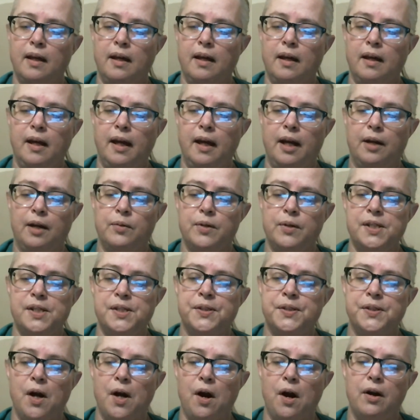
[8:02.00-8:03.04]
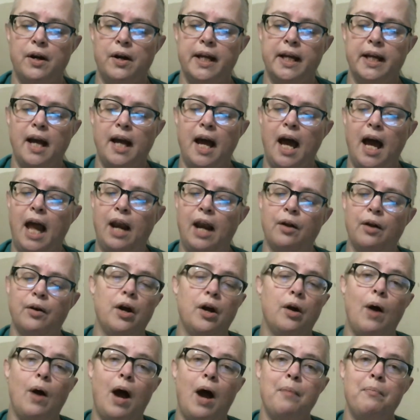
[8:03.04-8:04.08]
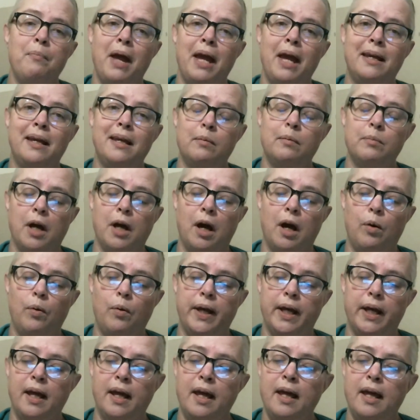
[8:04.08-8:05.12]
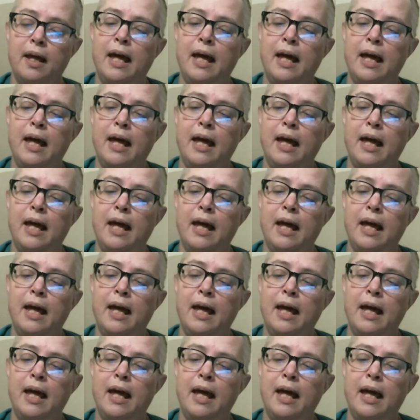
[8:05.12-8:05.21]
and restarting. I don't know. I may keep going.